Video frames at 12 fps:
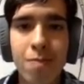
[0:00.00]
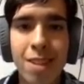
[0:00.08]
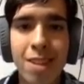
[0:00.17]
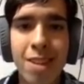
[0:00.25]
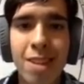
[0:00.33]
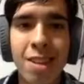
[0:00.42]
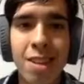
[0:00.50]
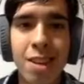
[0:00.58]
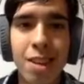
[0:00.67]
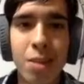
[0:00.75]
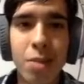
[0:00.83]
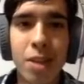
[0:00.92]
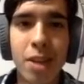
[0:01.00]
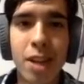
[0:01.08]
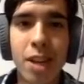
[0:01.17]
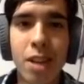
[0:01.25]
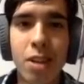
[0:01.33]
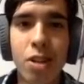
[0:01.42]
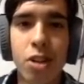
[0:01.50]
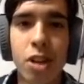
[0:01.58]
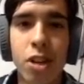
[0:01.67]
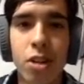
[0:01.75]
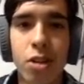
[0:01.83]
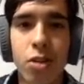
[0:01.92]
think the liquid heat
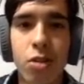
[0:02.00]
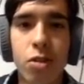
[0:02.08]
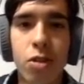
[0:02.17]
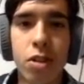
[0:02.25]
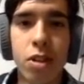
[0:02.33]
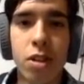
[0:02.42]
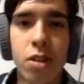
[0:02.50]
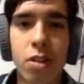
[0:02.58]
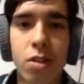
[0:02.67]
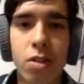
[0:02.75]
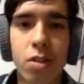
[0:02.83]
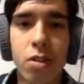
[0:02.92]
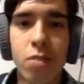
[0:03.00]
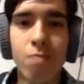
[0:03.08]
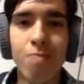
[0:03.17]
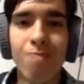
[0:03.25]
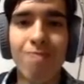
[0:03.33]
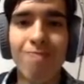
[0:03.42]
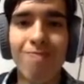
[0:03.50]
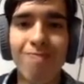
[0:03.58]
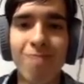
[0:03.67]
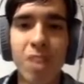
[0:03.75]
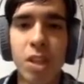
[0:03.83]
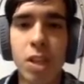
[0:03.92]
exchanger is
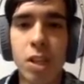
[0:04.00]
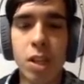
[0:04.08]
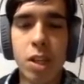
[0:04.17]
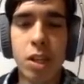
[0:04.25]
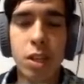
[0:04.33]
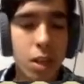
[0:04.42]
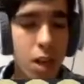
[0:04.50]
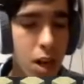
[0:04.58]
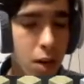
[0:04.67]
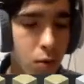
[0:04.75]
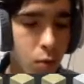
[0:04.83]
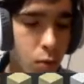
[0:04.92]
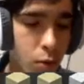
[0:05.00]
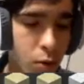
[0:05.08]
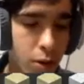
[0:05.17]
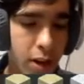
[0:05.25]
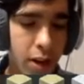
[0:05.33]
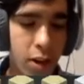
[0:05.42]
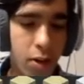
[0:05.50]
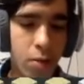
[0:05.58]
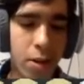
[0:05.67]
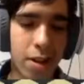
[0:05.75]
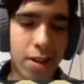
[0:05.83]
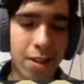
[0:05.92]
not working
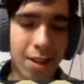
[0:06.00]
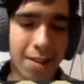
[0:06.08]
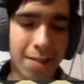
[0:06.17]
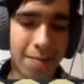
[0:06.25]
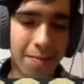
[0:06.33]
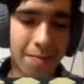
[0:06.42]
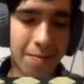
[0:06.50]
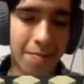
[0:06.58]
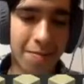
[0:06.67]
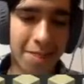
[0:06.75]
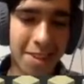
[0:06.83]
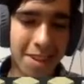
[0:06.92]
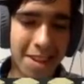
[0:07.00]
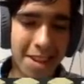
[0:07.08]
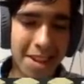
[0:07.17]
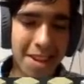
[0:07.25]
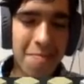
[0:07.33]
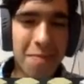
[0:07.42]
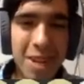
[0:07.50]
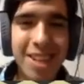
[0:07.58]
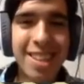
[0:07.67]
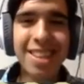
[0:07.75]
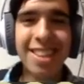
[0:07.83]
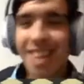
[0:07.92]
correctly.
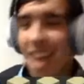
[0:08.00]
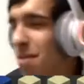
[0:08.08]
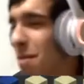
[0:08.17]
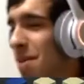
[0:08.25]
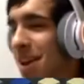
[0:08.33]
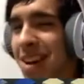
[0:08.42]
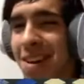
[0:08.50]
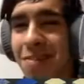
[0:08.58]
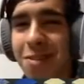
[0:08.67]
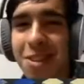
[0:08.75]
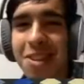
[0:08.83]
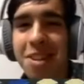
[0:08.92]
But that will be enough for this